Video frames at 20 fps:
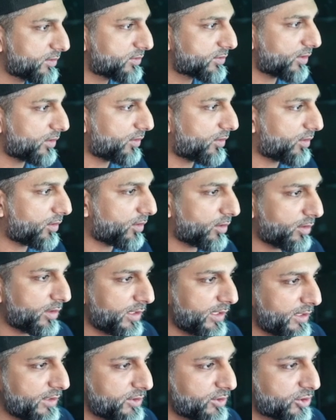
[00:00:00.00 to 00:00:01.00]
So
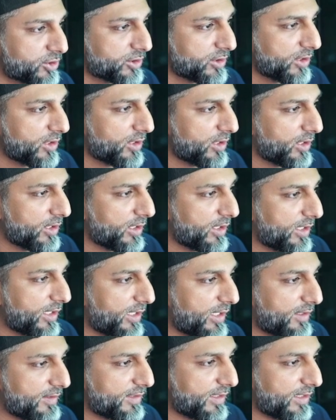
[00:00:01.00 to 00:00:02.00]
orange,
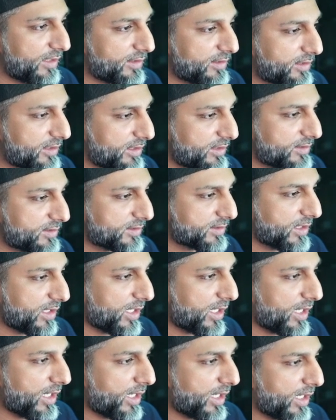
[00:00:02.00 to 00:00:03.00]
and then this
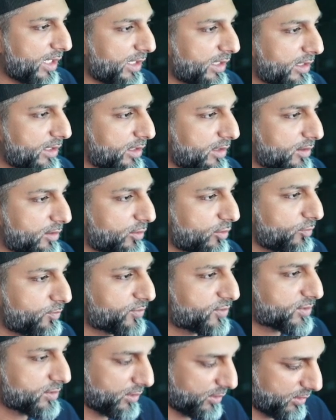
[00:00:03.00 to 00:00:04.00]
guy,
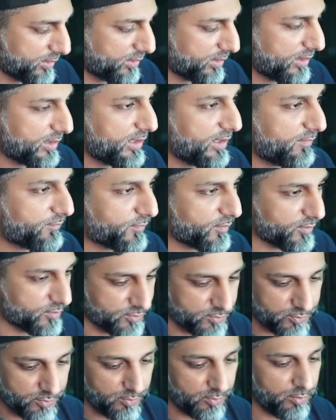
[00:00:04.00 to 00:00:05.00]
oops, E for
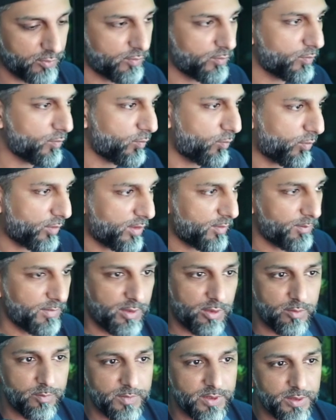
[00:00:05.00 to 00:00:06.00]
extrude, one
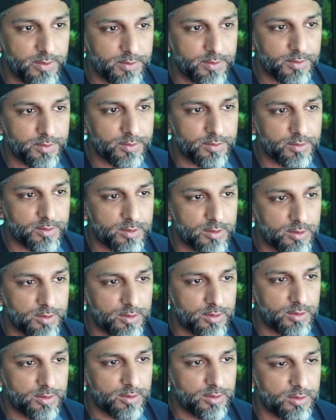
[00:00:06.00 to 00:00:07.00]
millimeter,
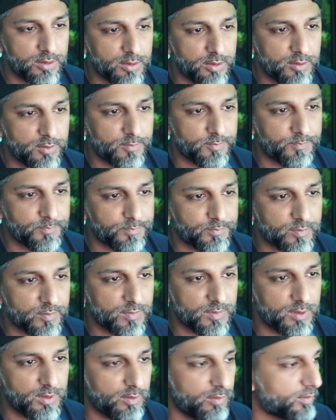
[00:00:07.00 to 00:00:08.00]

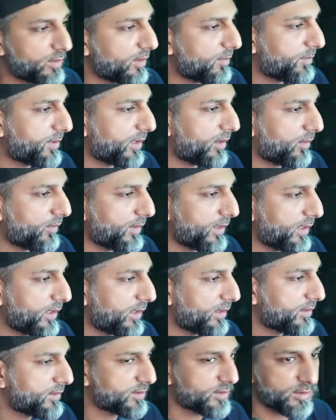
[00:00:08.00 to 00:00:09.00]
new
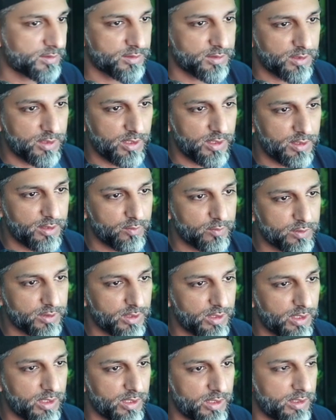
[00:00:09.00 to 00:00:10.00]
component, hit
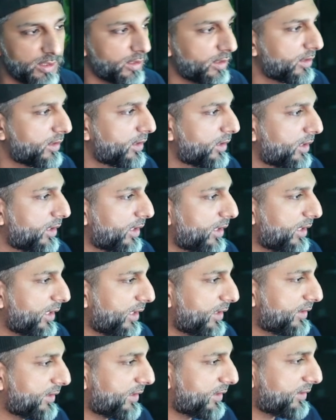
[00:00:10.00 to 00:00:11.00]
okay.
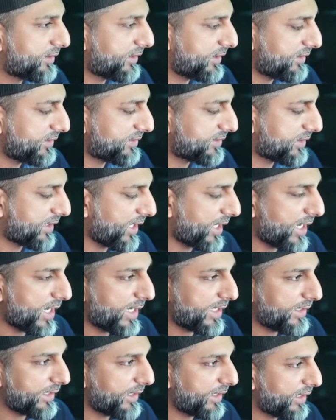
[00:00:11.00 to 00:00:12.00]
And then this
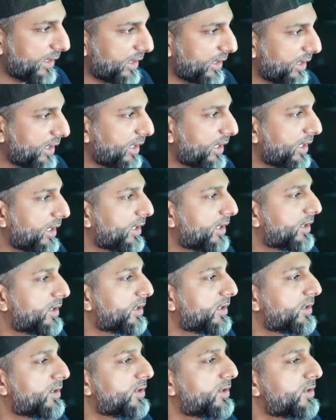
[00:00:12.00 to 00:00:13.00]
guy
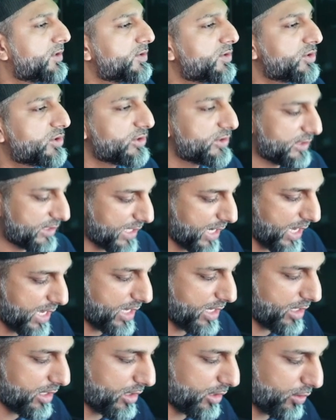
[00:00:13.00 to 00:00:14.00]
is
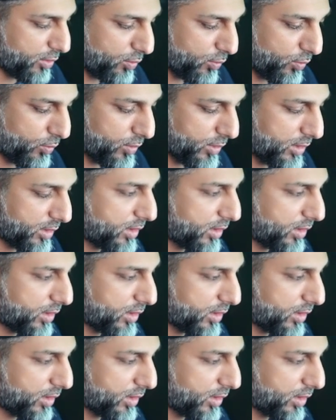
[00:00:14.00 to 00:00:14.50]
yellow.